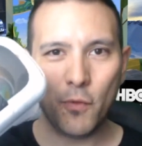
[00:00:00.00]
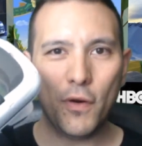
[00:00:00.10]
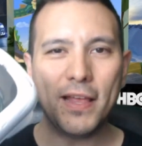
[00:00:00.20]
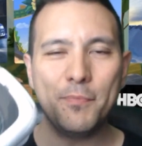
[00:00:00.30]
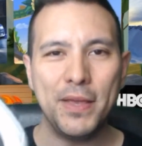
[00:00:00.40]
And
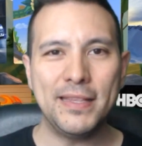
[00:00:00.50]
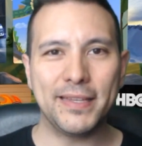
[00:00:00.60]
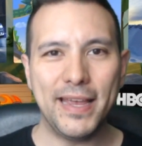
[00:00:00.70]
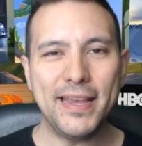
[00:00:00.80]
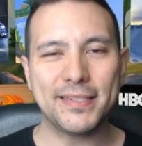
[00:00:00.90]
what that means
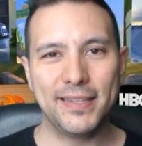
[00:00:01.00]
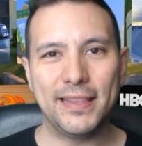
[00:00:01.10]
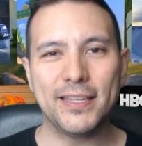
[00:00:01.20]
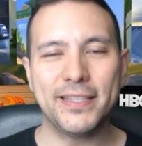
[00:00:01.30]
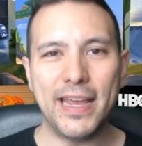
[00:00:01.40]
is
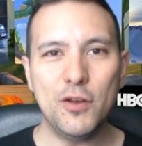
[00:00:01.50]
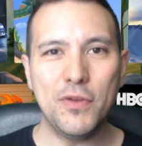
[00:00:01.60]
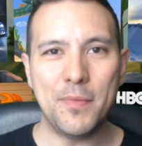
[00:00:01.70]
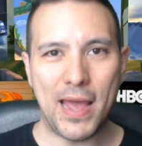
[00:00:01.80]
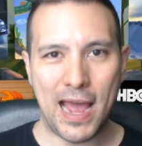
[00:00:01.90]
that the
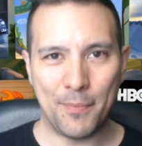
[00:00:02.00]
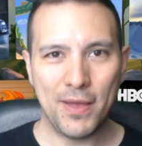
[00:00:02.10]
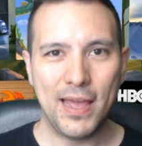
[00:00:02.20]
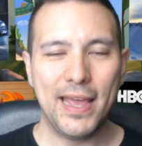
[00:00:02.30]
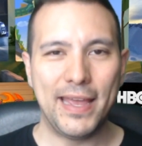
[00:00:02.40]
Daydream app
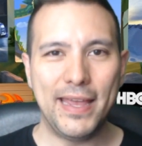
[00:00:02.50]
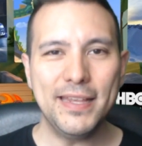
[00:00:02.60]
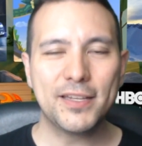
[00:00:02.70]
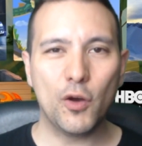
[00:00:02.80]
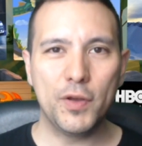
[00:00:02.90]

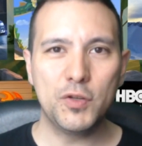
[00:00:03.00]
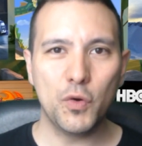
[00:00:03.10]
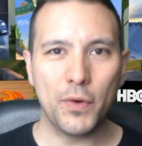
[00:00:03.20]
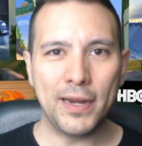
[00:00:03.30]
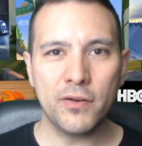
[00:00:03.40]
is going
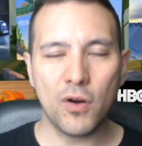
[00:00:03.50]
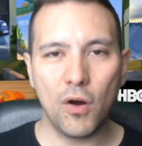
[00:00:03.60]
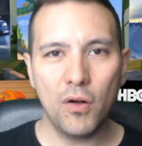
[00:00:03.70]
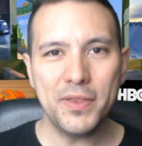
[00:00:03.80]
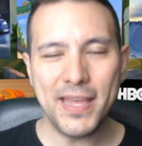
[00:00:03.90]
to render
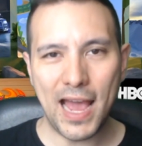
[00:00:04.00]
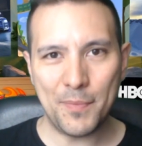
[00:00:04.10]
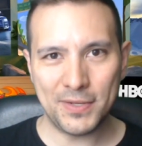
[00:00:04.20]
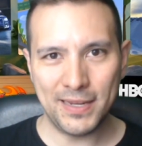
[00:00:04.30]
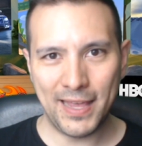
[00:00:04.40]
all the
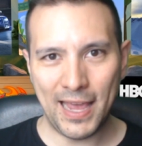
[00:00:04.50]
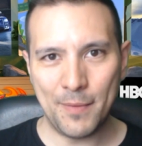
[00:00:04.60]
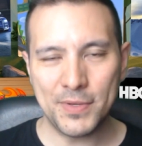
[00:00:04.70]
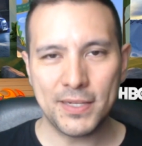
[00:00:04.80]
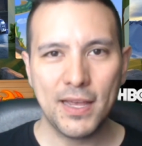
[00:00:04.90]
apps and
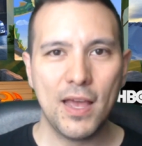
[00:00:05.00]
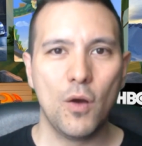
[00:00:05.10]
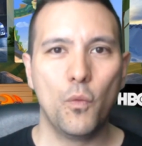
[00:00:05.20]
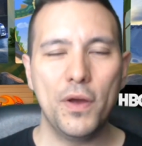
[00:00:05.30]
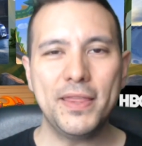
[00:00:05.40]
games
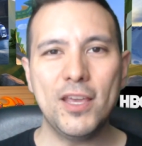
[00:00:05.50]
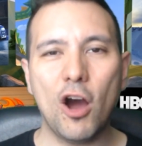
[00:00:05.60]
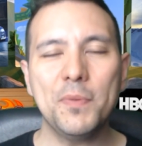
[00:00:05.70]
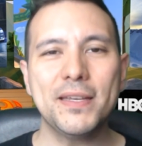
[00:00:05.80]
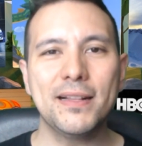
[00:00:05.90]
with the
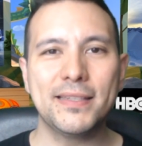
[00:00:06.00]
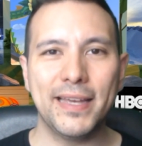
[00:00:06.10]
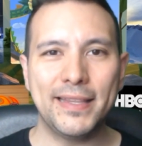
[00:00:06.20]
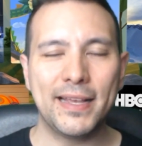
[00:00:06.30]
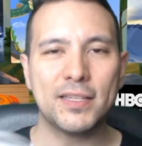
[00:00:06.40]
optical
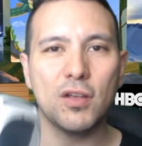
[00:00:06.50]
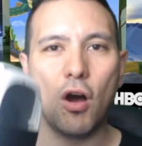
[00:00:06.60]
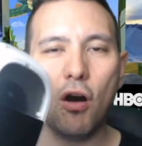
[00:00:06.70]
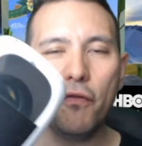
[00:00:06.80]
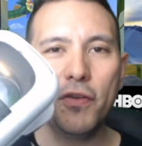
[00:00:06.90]
settings
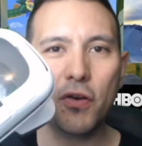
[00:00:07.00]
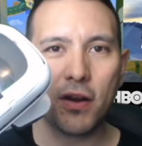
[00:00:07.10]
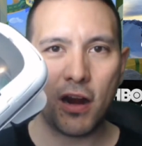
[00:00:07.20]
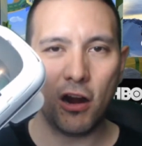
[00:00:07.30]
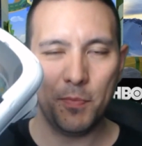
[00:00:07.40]
of
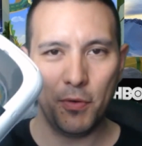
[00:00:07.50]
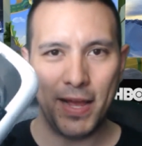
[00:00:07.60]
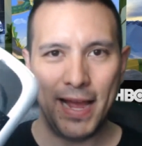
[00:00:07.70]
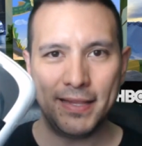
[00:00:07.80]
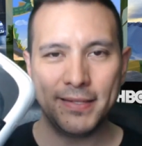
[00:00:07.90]
your cardboard
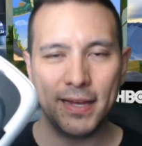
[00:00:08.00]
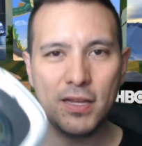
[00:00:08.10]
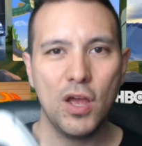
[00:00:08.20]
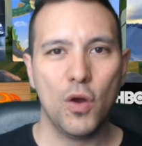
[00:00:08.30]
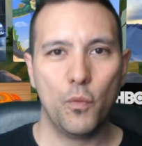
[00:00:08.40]

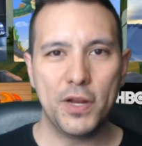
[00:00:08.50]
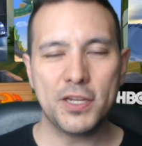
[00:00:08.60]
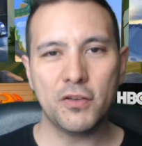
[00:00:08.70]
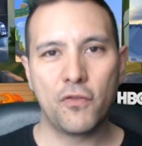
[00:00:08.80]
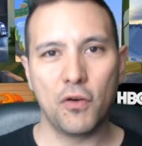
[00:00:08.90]
headset, which
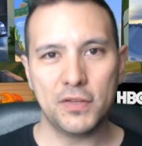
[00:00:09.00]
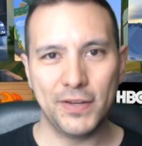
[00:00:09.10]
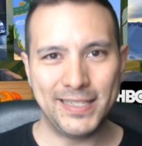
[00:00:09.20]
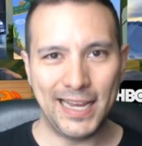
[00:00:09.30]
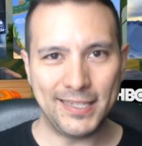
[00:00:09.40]
is of course
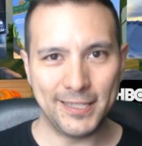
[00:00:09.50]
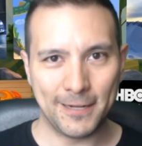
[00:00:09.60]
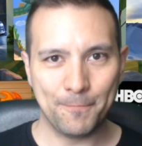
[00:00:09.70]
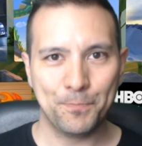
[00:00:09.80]
fantastic.